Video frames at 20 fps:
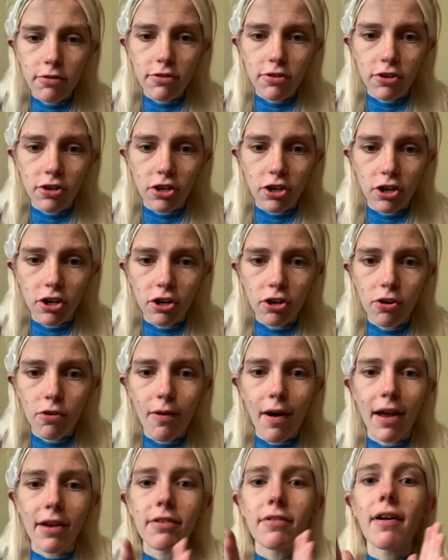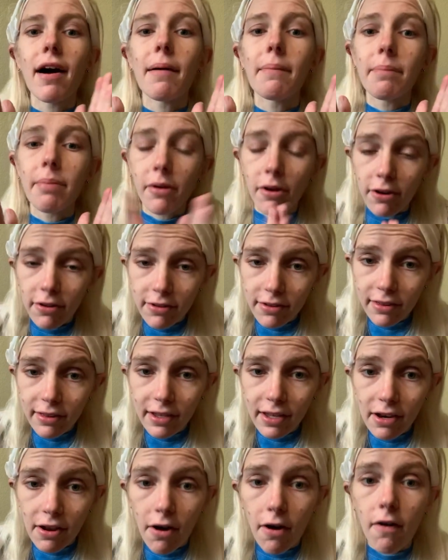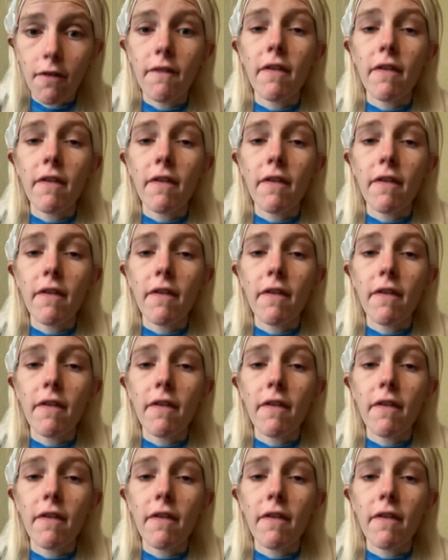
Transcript: to her, who I do not personally know,